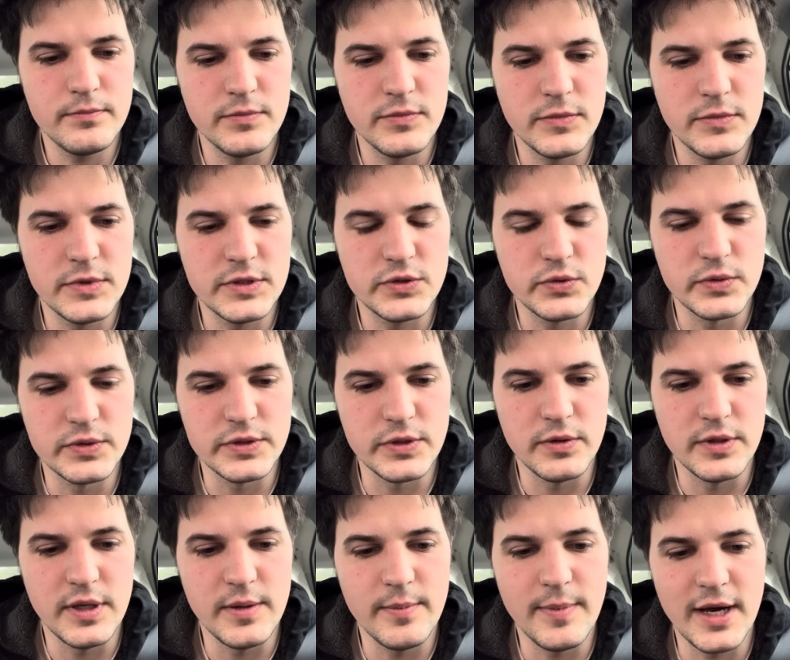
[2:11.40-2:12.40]
this was
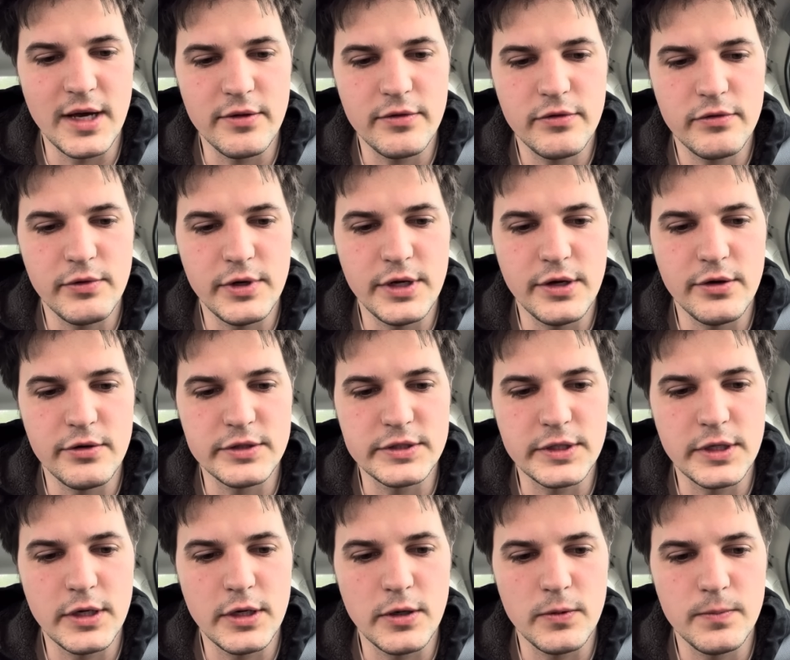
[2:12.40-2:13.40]
only about 3 years
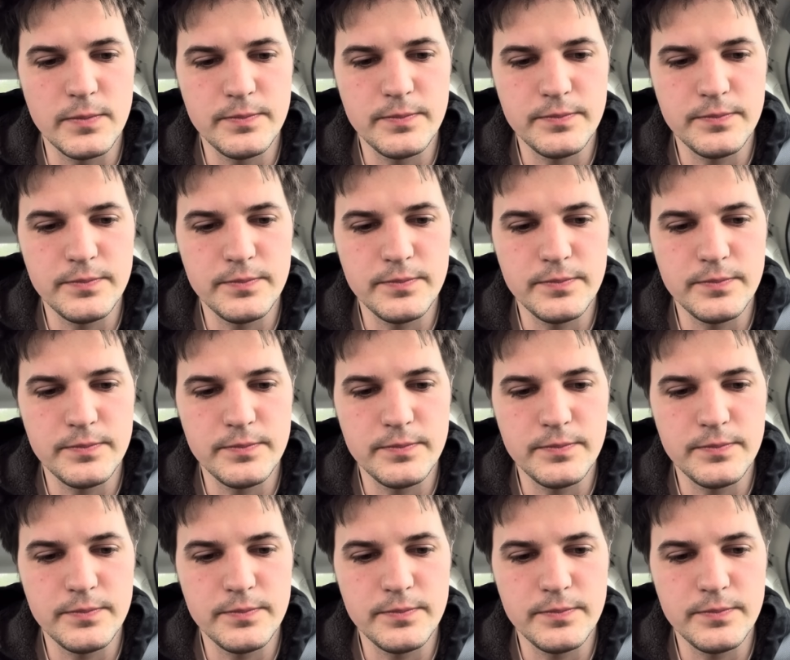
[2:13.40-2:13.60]
ago,